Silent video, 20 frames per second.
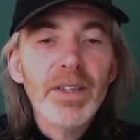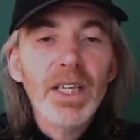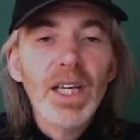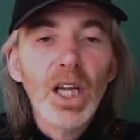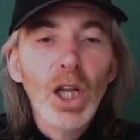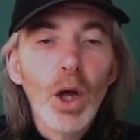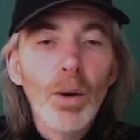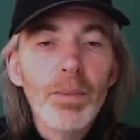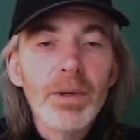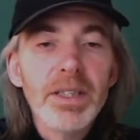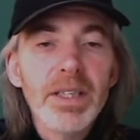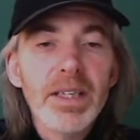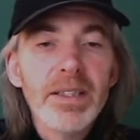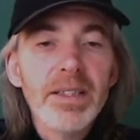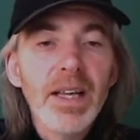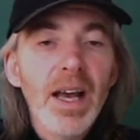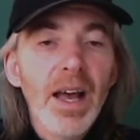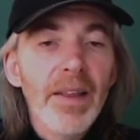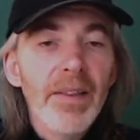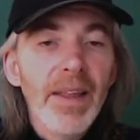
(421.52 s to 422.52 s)
kilometers,
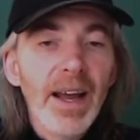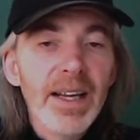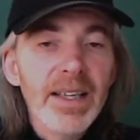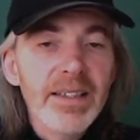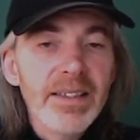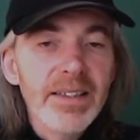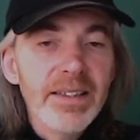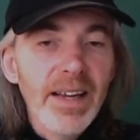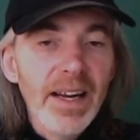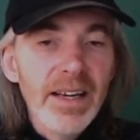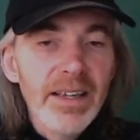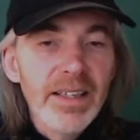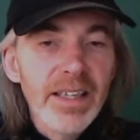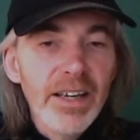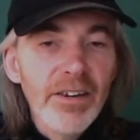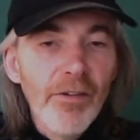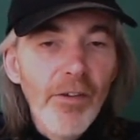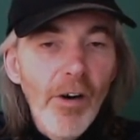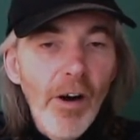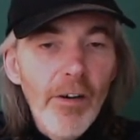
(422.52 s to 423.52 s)
that
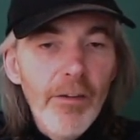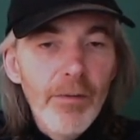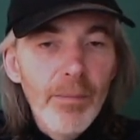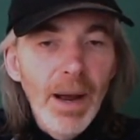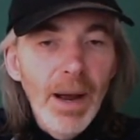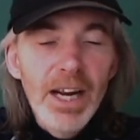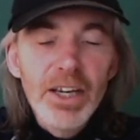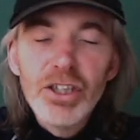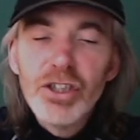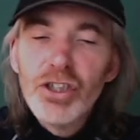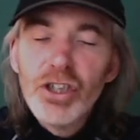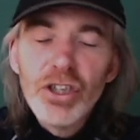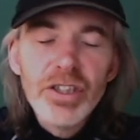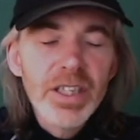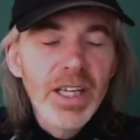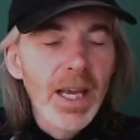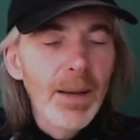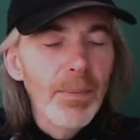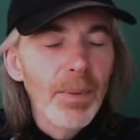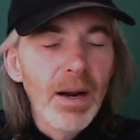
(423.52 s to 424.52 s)
extended rough patch. Just
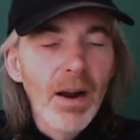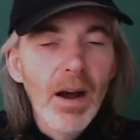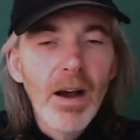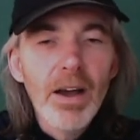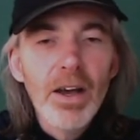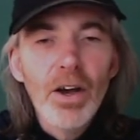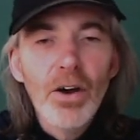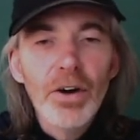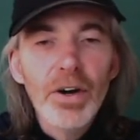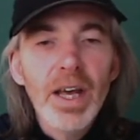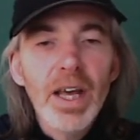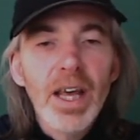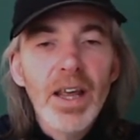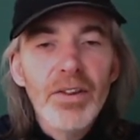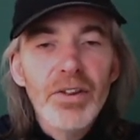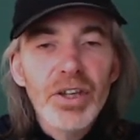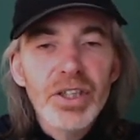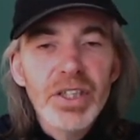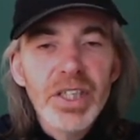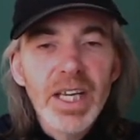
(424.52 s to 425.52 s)
keep an eye on
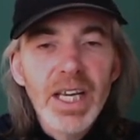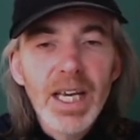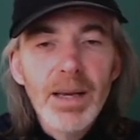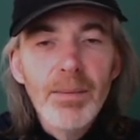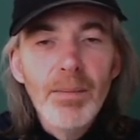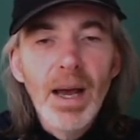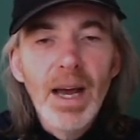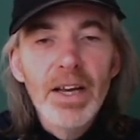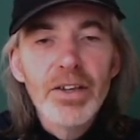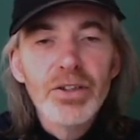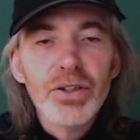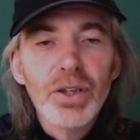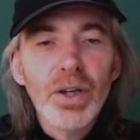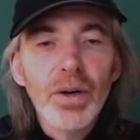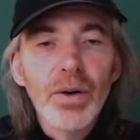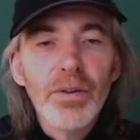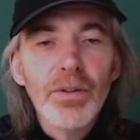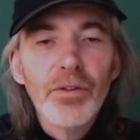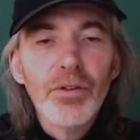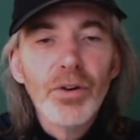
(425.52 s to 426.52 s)
the team as you're
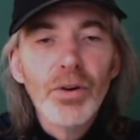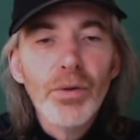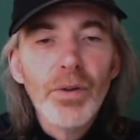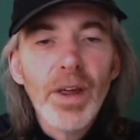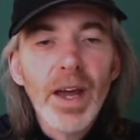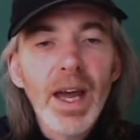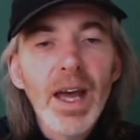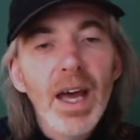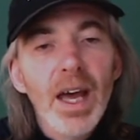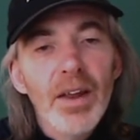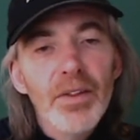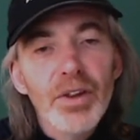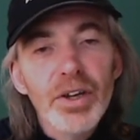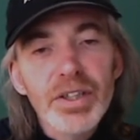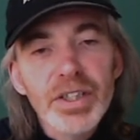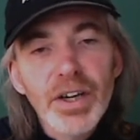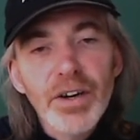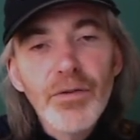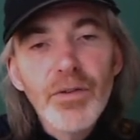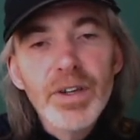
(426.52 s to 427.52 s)
going through there. The
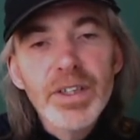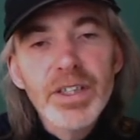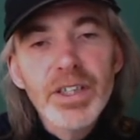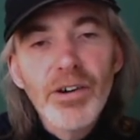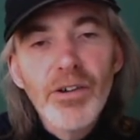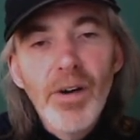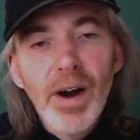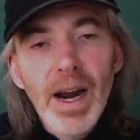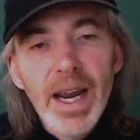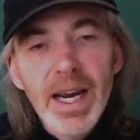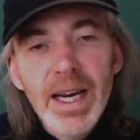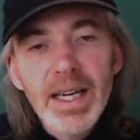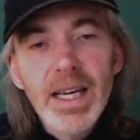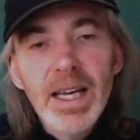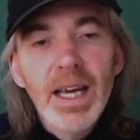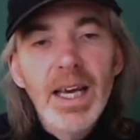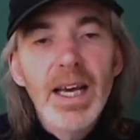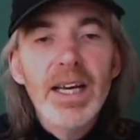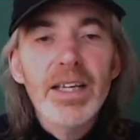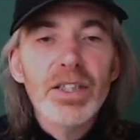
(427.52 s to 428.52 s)
different terrain
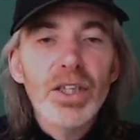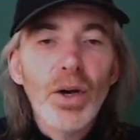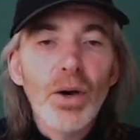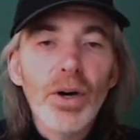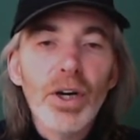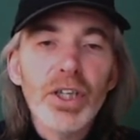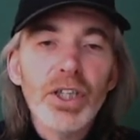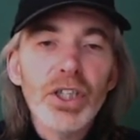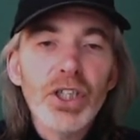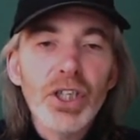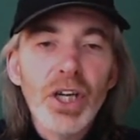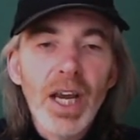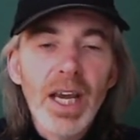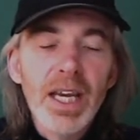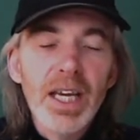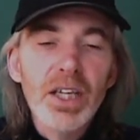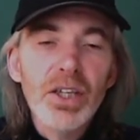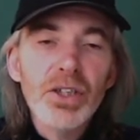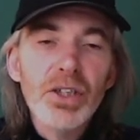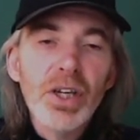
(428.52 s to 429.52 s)
is going to
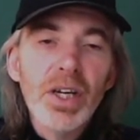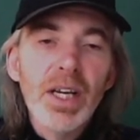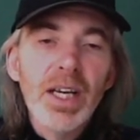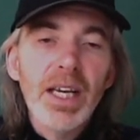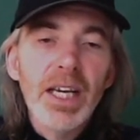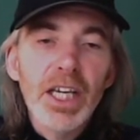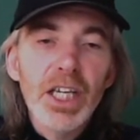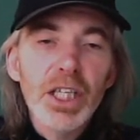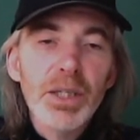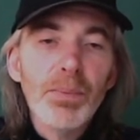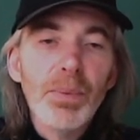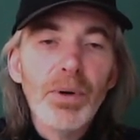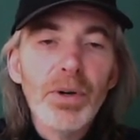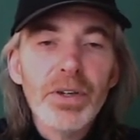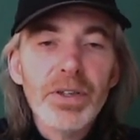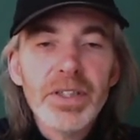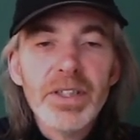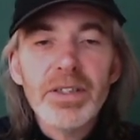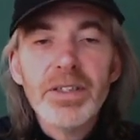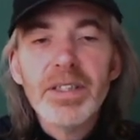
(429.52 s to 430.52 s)
change each
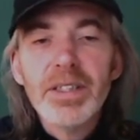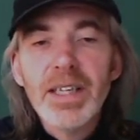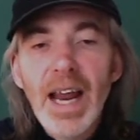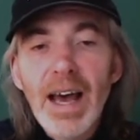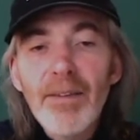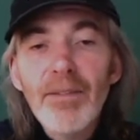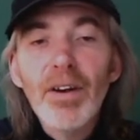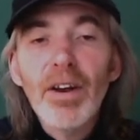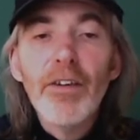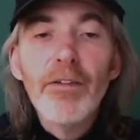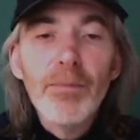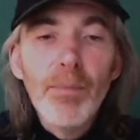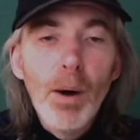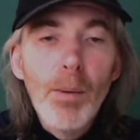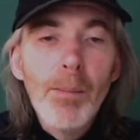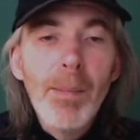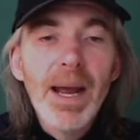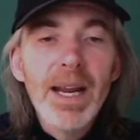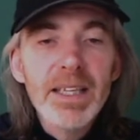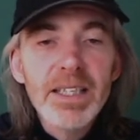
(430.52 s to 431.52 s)
person's level of
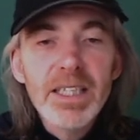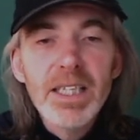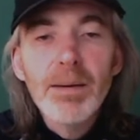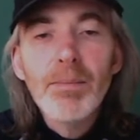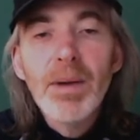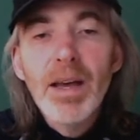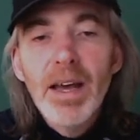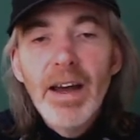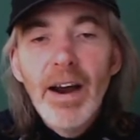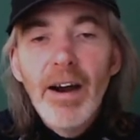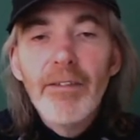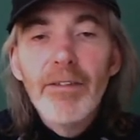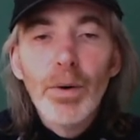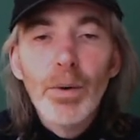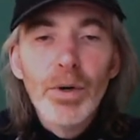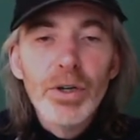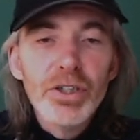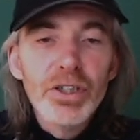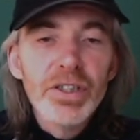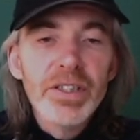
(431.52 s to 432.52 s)
momentum.
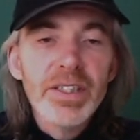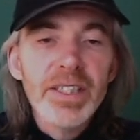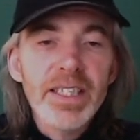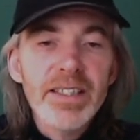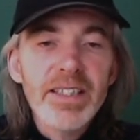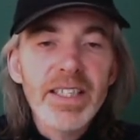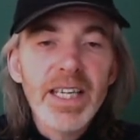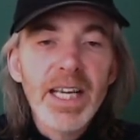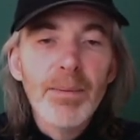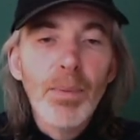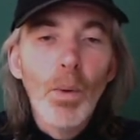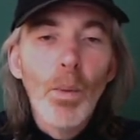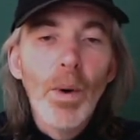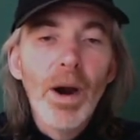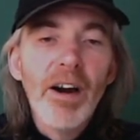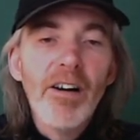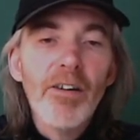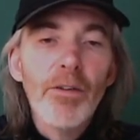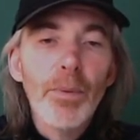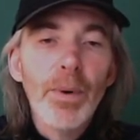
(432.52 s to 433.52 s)
Everyone just needs to keep
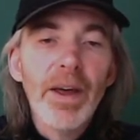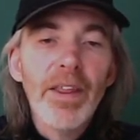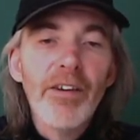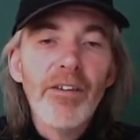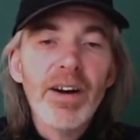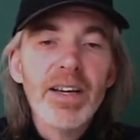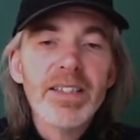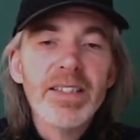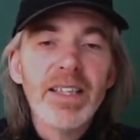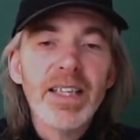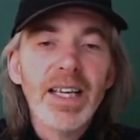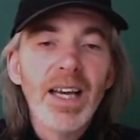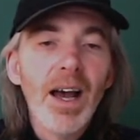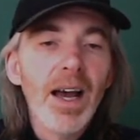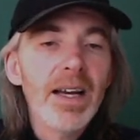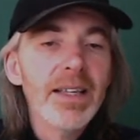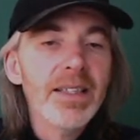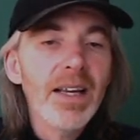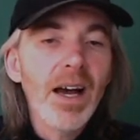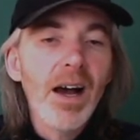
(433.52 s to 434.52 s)
aware of where the rest of the
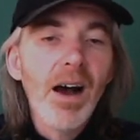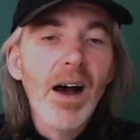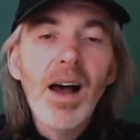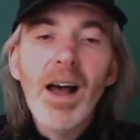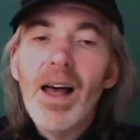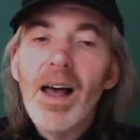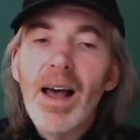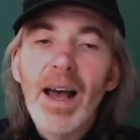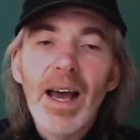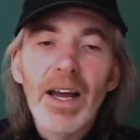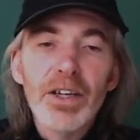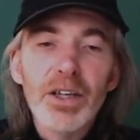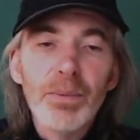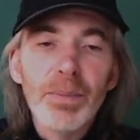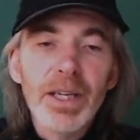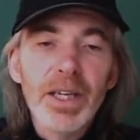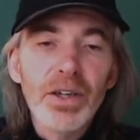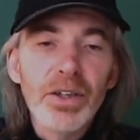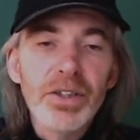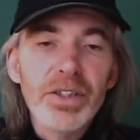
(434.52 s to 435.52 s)
guys are, and you'll
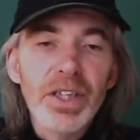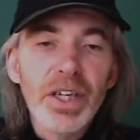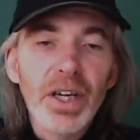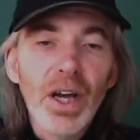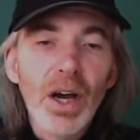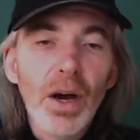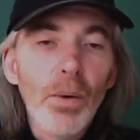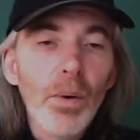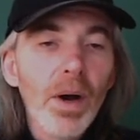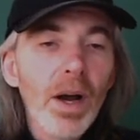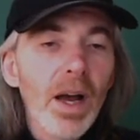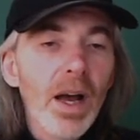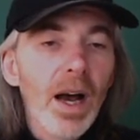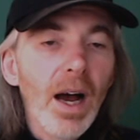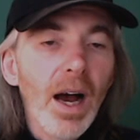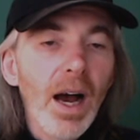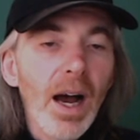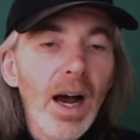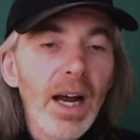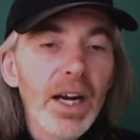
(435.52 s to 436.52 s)
be good to go.
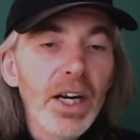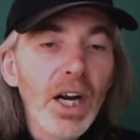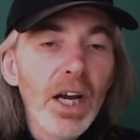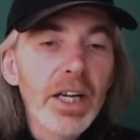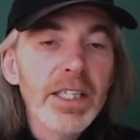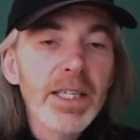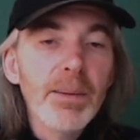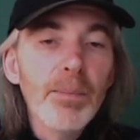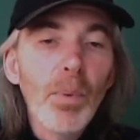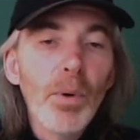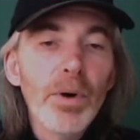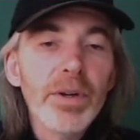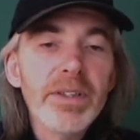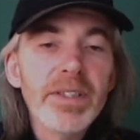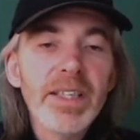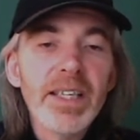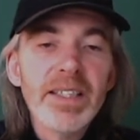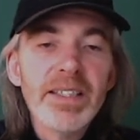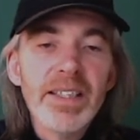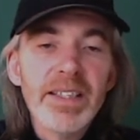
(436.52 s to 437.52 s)
At
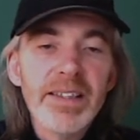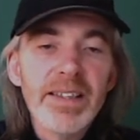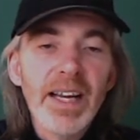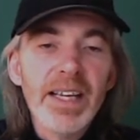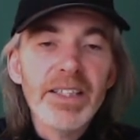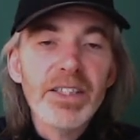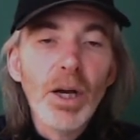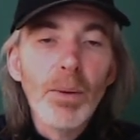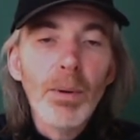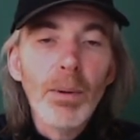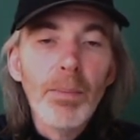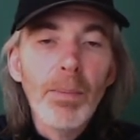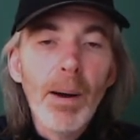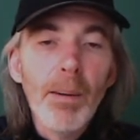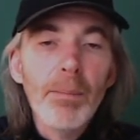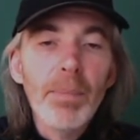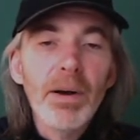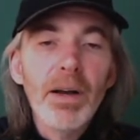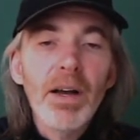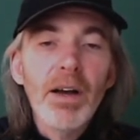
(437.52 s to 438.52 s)
19.6, it's that double
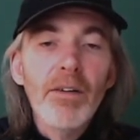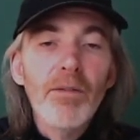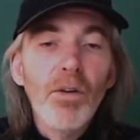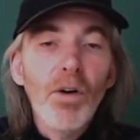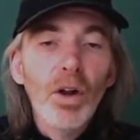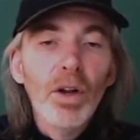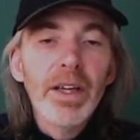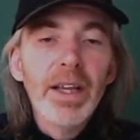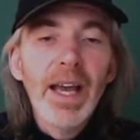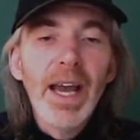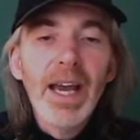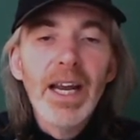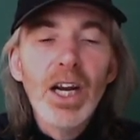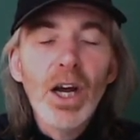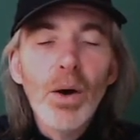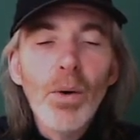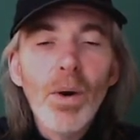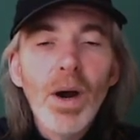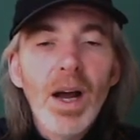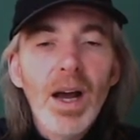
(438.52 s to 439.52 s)
bump
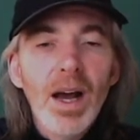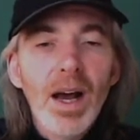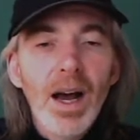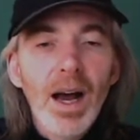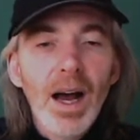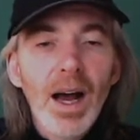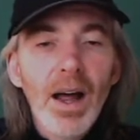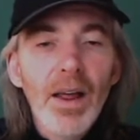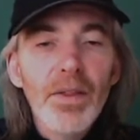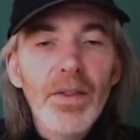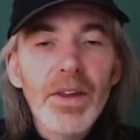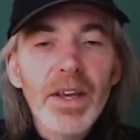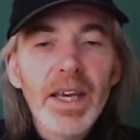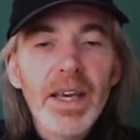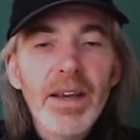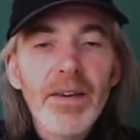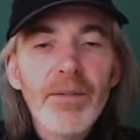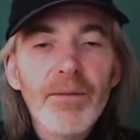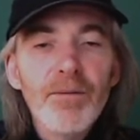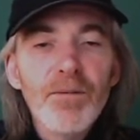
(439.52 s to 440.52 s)
volcano.
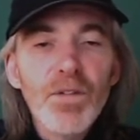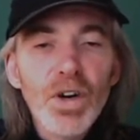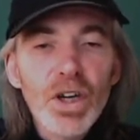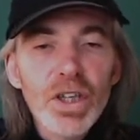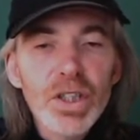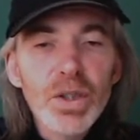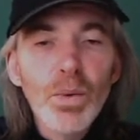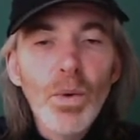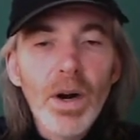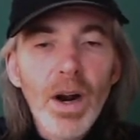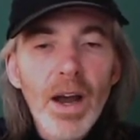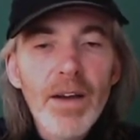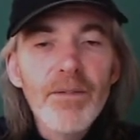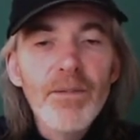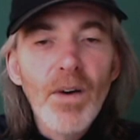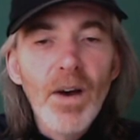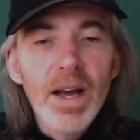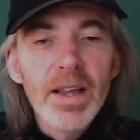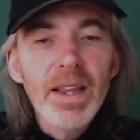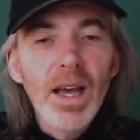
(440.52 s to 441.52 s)
The first one I
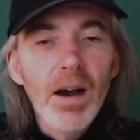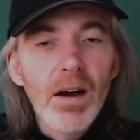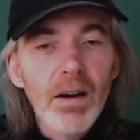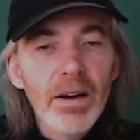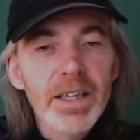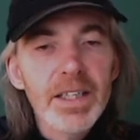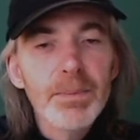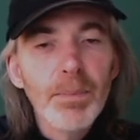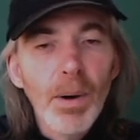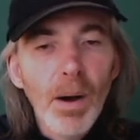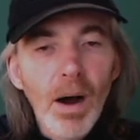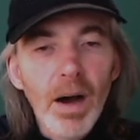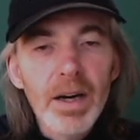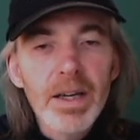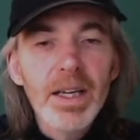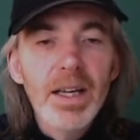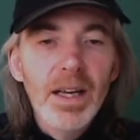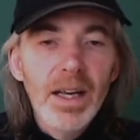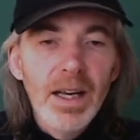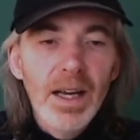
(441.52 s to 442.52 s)
find the hardest part
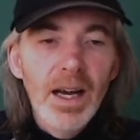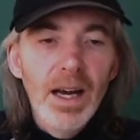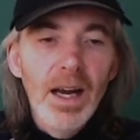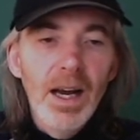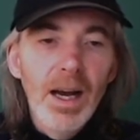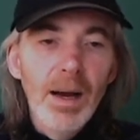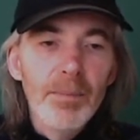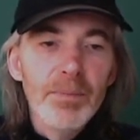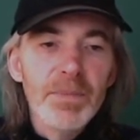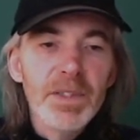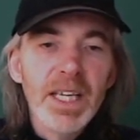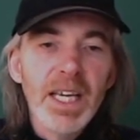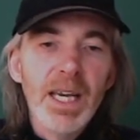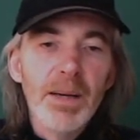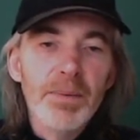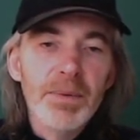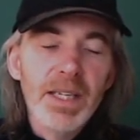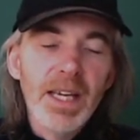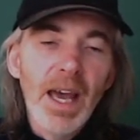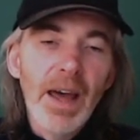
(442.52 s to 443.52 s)
to
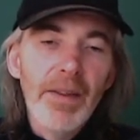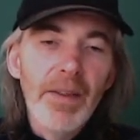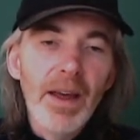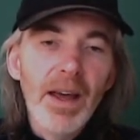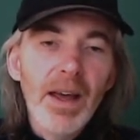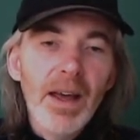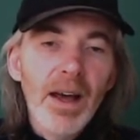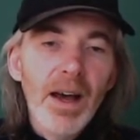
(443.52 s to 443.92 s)
keep together.